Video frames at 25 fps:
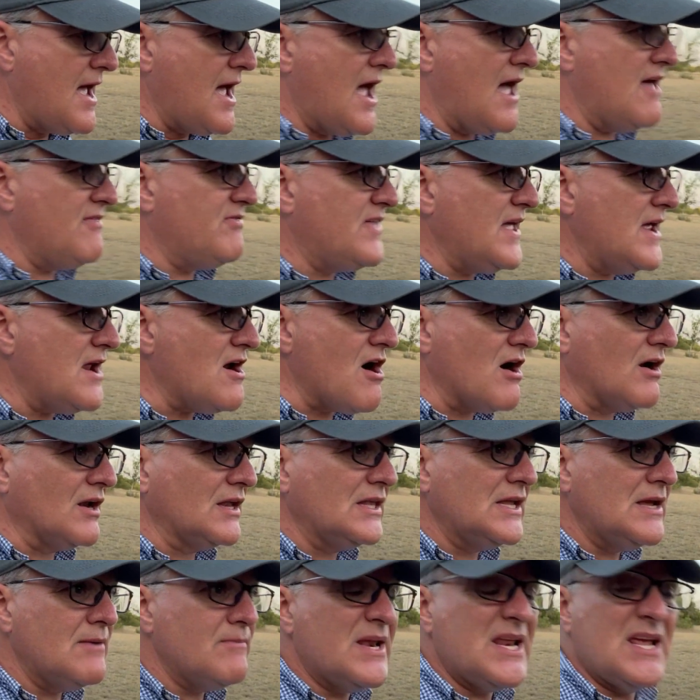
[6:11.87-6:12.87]
And they are
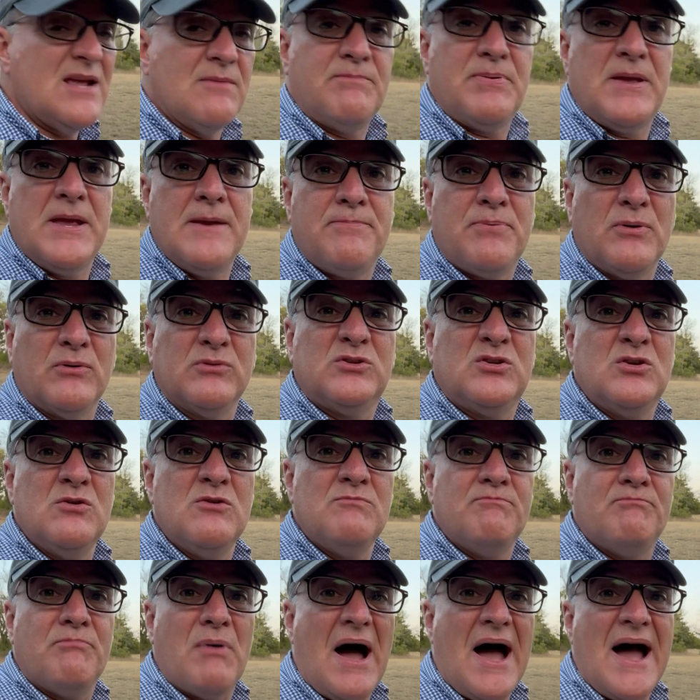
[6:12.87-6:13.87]
limiting people
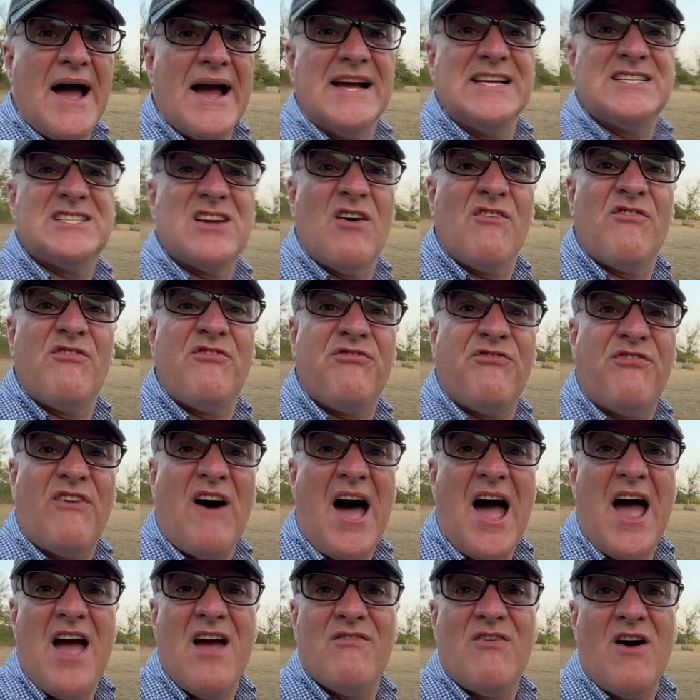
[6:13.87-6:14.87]
to buys of
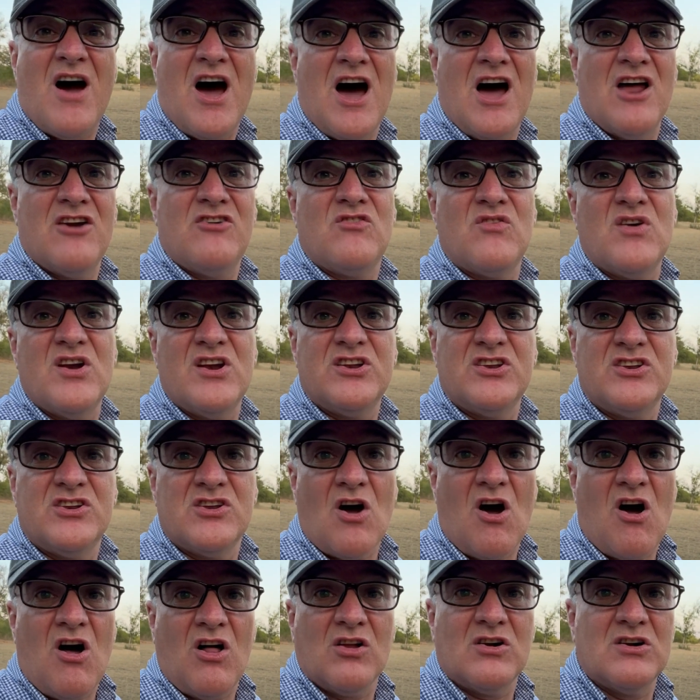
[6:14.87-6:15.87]

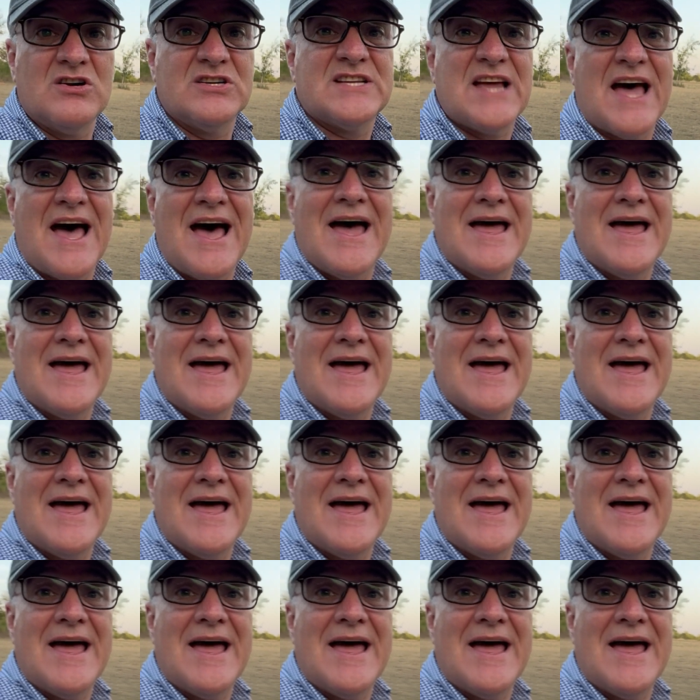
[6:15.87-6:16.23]
$500